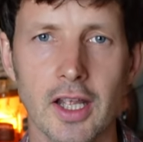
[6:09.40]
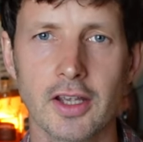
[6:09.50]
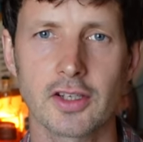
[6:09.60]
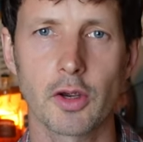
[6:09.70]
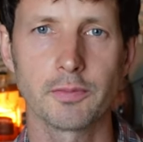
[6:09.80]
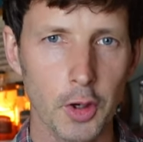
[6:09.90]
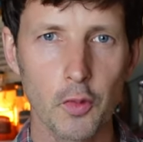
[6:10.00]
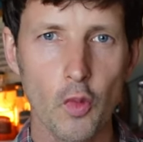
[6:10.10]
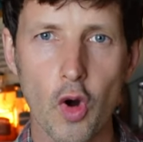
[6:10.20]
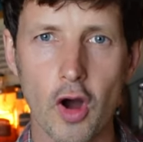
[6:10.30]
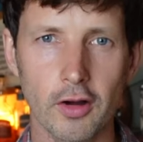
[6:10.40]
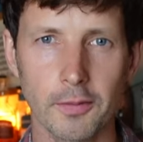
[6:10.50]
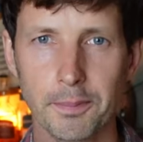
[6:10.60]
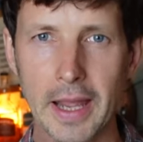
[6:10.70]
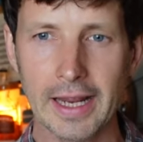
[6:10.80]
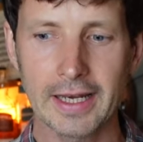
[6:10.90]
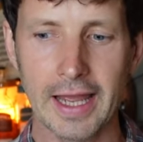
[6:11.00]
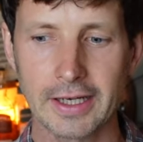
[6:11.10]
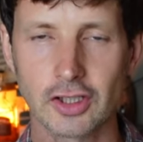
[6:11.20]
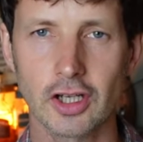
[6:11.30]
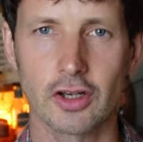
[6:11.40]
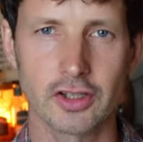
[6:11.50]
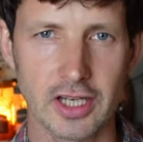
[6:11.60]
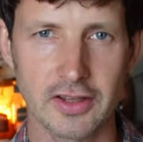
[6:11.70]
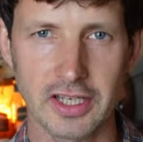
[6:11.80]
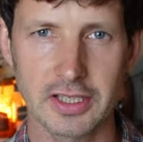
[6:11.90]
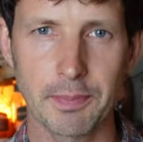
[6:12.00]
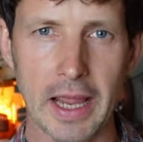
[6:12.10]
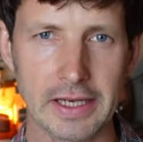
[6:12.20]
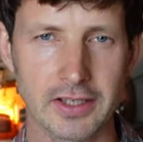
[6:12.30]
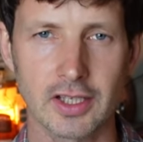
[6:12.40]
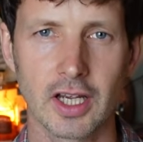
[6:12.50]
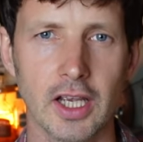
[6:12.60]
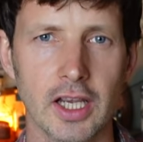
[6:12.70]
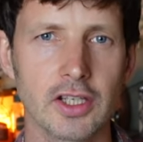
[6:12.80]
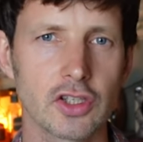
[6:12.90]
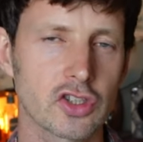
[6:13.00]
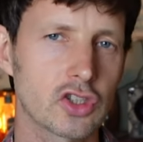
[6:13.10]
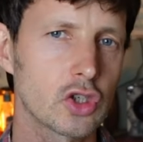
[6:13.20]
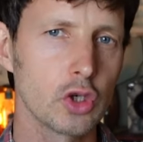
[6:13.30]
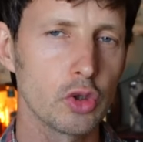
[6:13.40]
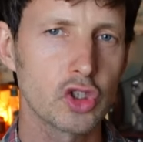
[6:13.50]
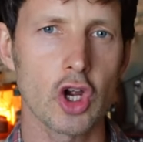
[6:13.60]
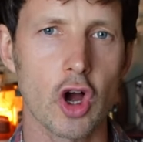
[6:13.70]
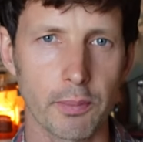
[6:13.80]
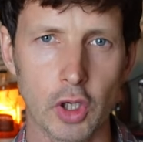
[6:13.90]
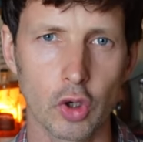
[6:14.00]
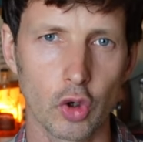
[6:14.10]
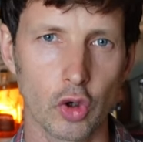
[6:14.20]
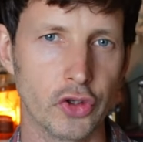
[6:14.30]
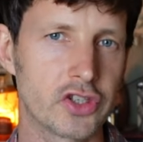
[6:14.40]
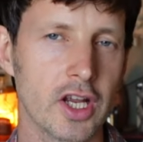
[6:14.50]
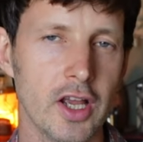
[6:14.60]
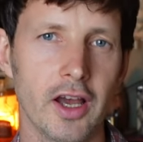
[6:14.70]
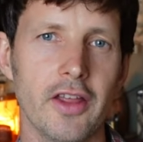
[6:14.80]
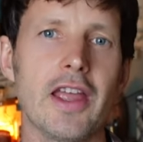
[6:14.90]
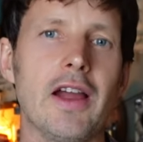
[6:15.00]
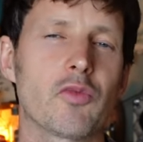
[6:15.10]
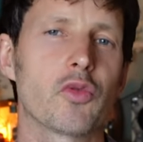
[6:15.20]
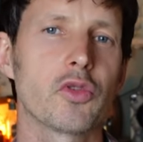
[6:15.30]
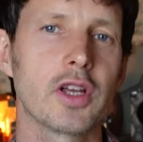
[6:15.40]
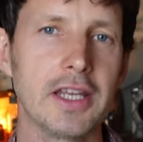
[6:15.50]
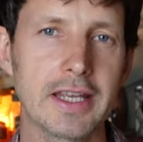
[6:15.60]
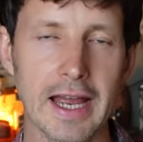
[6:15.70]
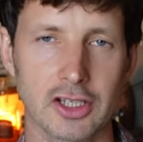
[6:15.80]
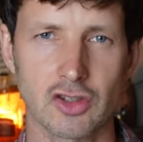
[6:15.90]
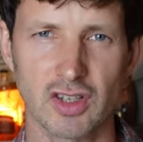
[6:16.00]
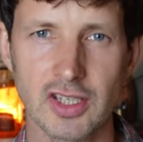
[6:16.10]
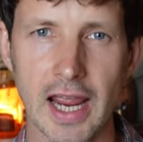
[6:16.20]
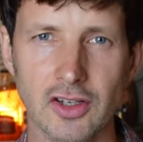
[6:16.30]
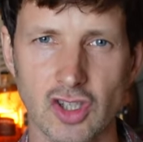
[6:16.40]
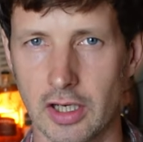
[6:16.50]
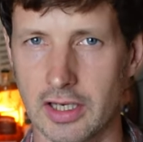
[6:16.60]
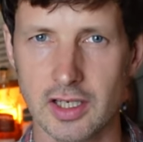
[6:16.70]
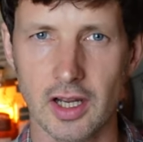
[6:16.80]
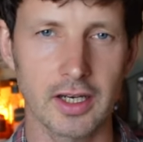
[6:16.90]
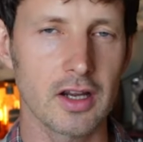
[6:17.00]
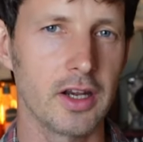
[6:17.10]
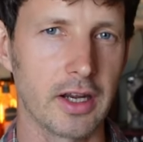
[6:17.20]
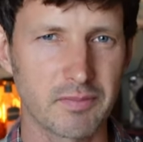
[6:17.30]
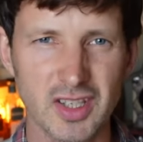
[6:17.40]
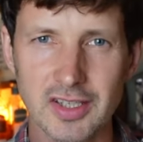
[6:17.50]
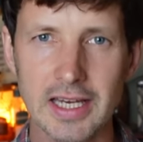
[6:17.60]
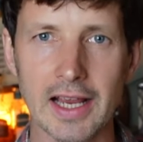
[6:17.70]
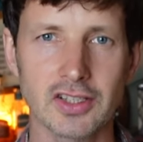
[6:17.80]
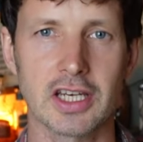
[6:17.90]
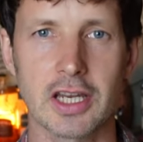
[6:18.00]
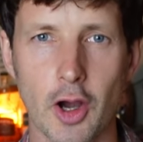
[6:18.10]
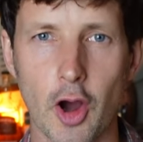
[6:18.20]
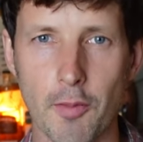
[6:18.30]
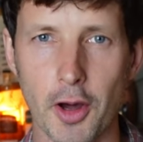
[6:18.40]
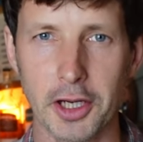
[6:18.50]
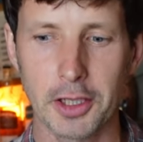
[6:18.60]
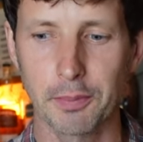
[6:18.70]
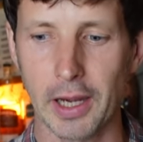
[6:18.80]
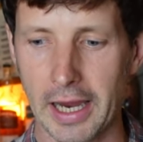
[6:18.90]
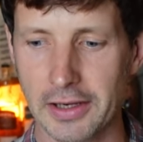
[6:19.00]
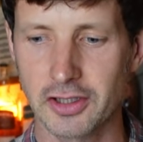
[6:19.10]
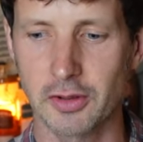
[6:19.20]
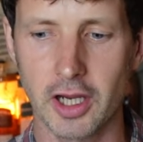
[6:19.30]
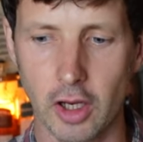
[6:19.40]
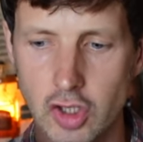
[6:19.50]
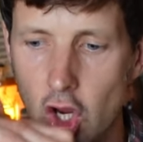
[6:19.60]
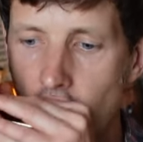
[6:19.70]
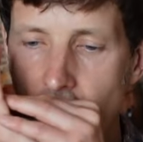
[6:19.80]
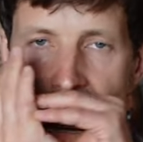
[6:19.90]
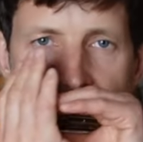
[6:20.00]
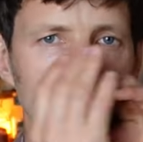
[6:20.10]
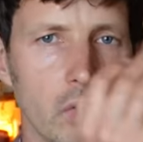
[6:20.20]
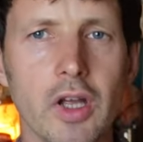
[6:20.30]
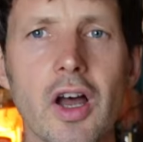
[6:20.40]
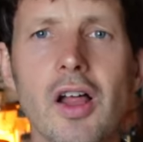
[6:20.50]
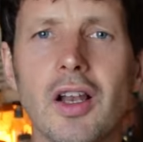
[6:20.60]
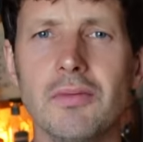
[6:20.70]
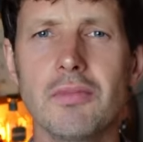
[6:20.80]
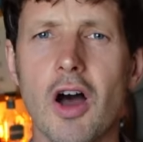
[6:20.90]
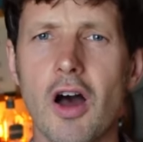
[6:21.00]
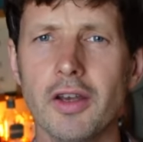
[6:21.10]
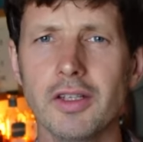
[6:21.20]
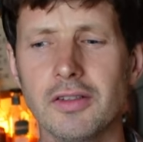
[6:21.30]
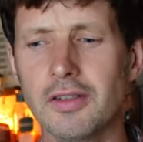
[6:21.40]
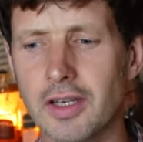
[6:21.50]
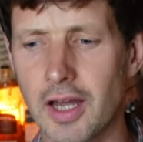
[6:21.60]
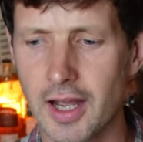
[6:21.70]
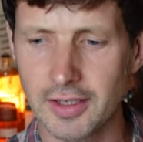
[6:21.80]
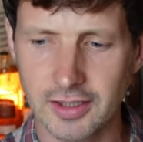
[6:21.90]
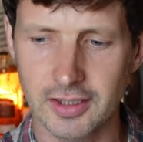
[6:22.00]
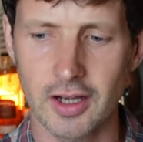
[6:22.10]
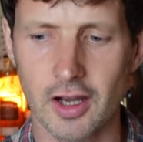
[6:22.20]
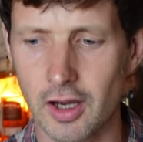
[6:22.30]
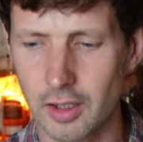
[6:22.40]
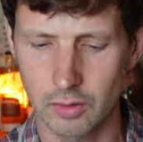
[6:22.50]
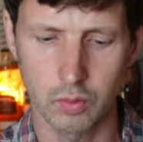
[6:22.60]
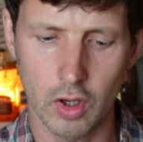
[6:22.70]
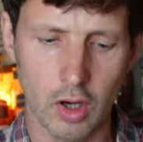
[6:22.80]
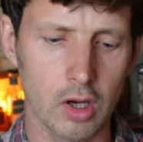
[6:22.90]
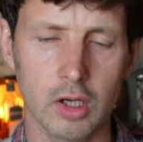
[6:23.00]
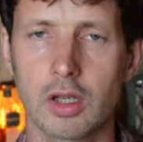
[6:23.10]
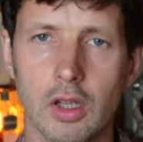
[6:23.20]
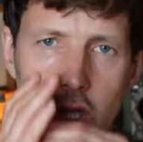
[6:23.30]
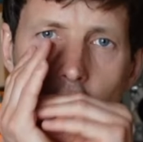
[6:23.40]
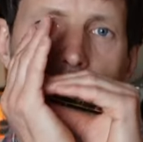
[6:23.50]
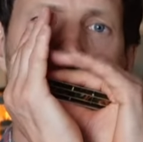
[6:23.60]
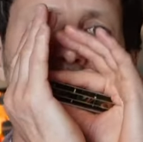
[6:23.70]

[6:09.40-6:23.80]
So, and what Peg Leg does in this space, he does two sharp chords, and that really gets your attention. It's like kind of sassy harmonica playing. So he goes, one early morning I started walking.